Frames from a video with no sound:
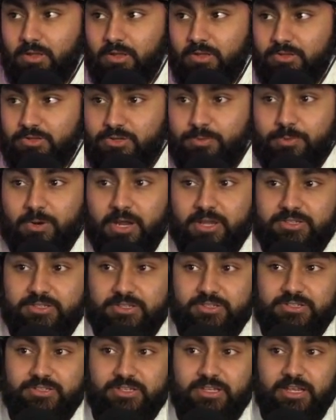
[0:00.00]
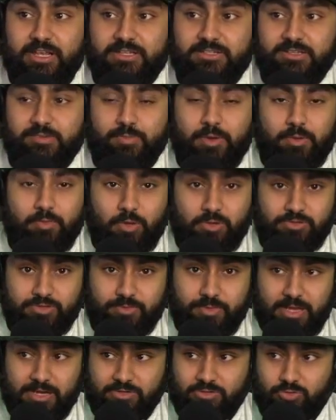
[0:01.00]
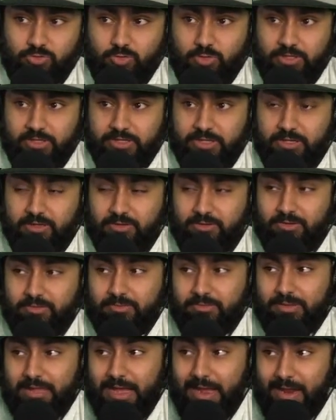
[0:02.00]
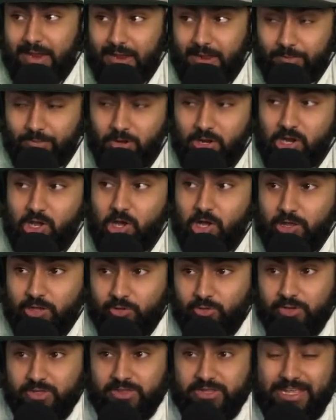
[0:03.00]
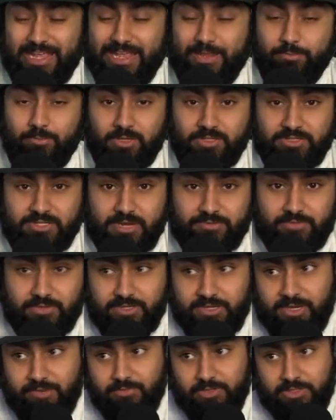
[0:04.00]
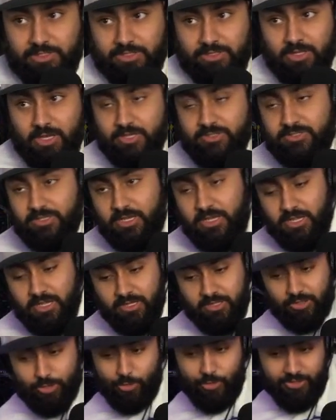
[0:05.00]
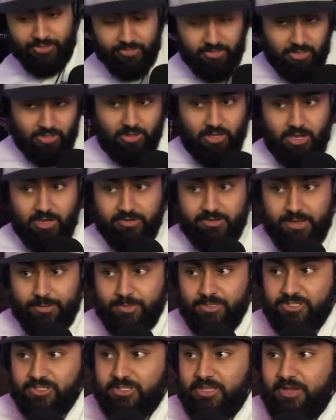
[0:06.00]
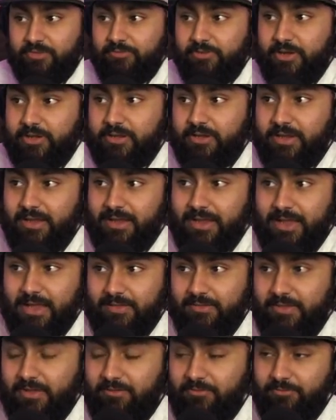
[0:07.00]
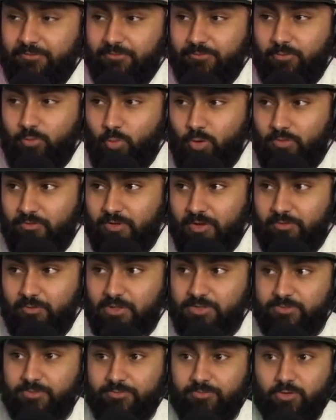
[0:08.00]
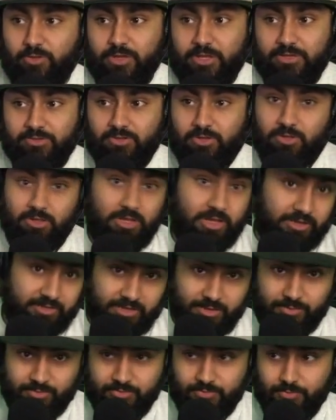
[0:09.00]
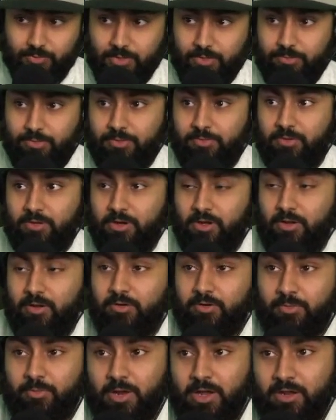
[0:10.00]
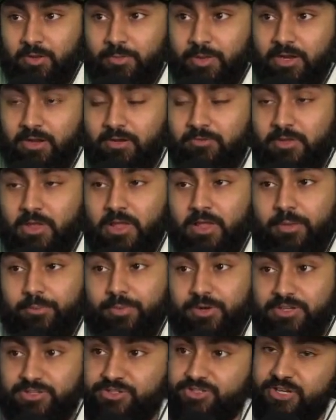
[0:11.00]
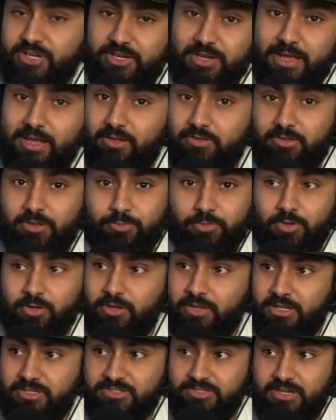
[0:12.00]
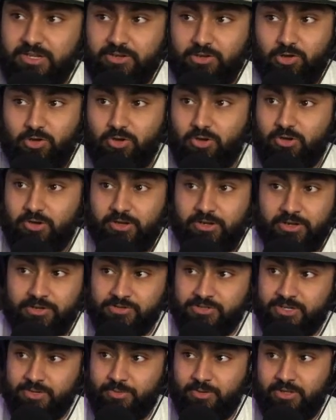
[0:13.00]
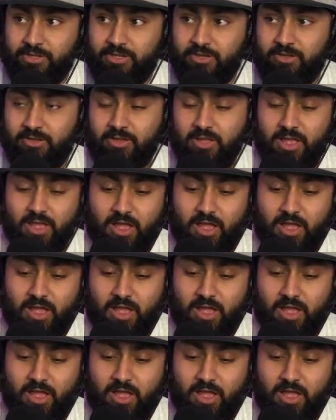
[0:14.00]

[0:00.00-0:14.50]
surprised to see Edson Barboza back so quickly. I'm going to call it quickly, 8 months after the Kevin Lee loss. You know, he took a lot of damage in that fight. And then 4 or 5 months before that, he took a lot of damage from Khabib Nurmagomedov. But his chin held up good against Daniel Hooker, and he was able to get a